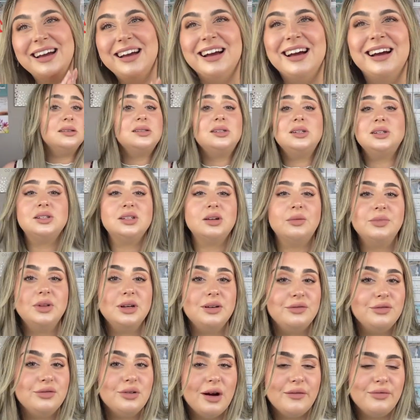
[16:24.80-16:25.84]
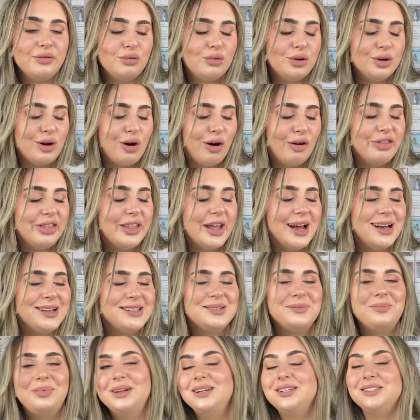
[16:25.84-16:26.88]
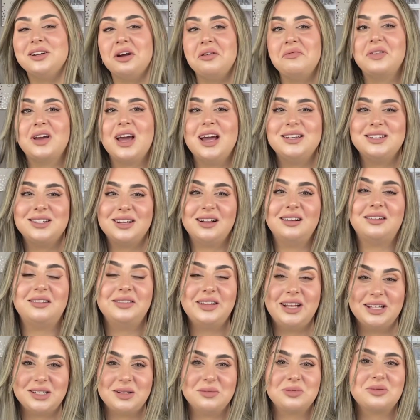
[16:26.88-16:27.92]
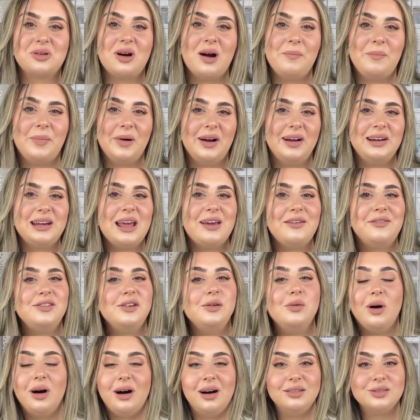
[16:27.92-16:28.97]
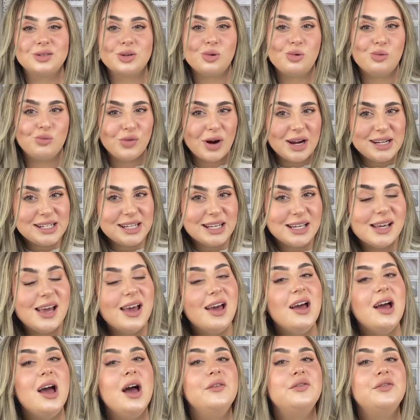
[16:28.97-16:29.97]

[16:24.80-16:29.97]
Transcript: There's just something for everyone on there, so please don't forget to click on that subscribe button if you aren't already.